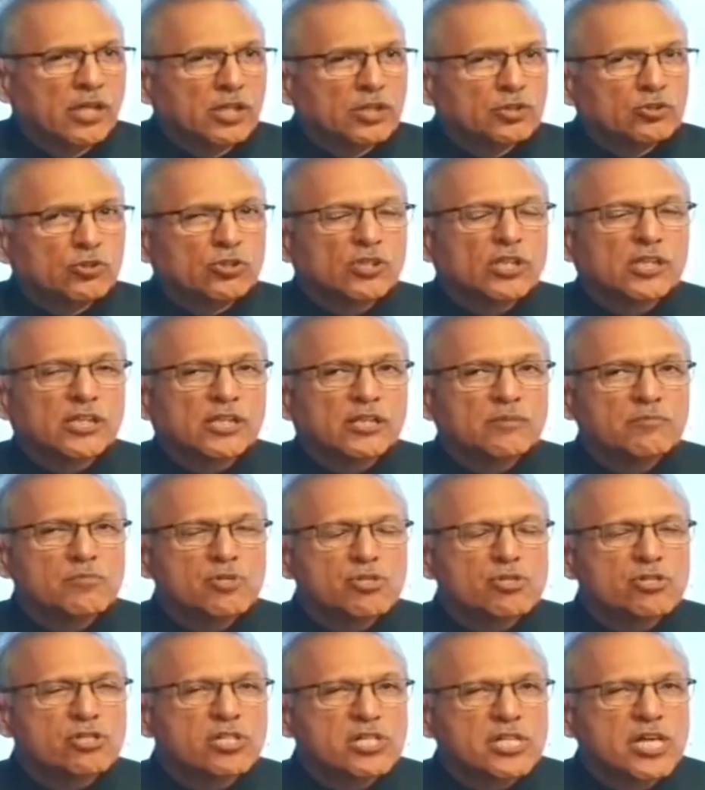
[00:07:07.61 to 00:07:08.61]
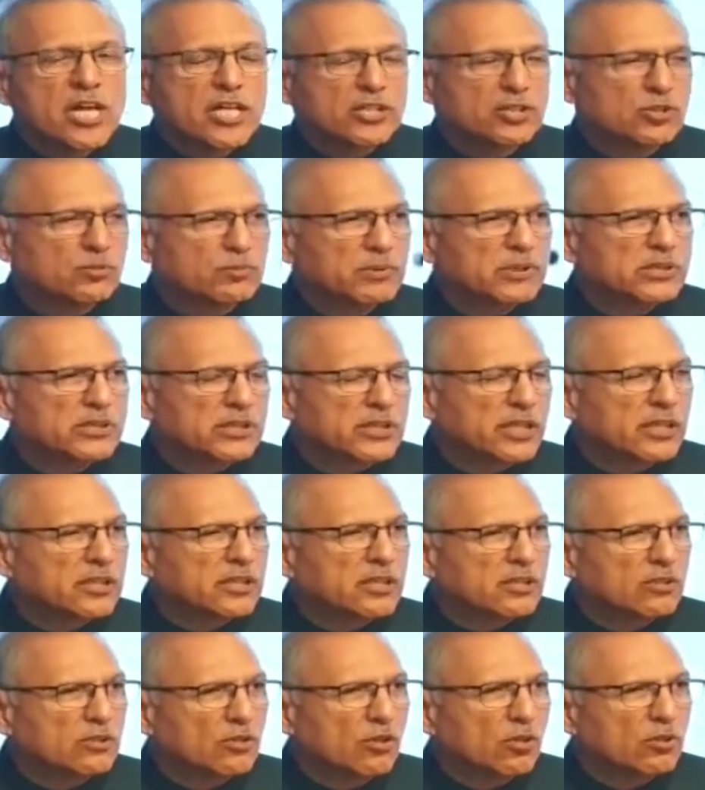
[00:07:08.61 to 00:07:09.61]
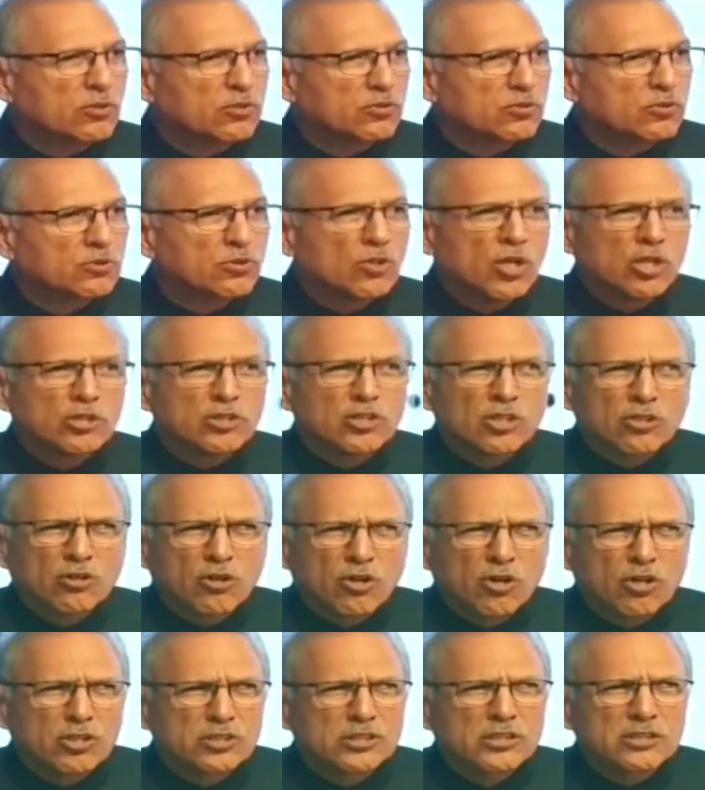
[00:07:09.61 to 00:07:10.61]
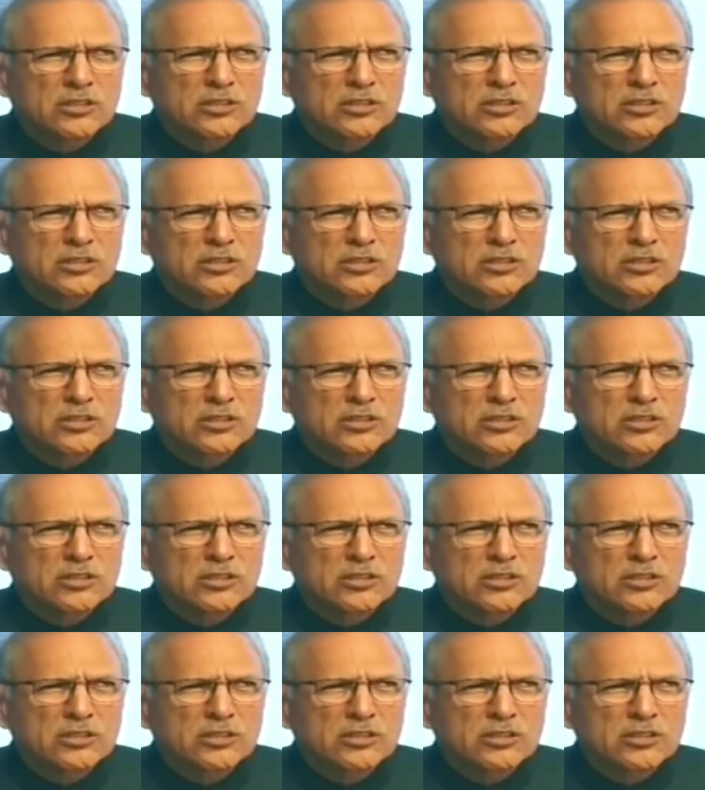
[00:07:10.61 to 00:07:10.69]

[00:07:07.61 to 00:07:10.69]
So the community has to be strengthened also, not the laws.